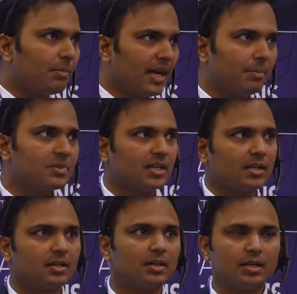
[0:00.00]
pipes and
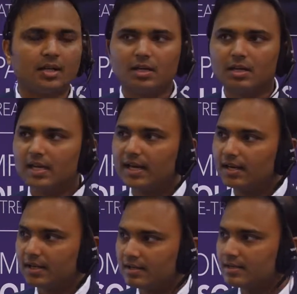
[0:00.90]
other
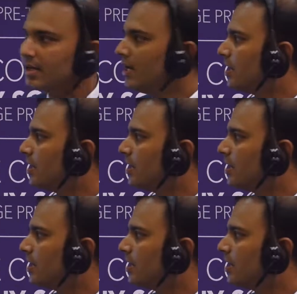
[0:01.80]
areas.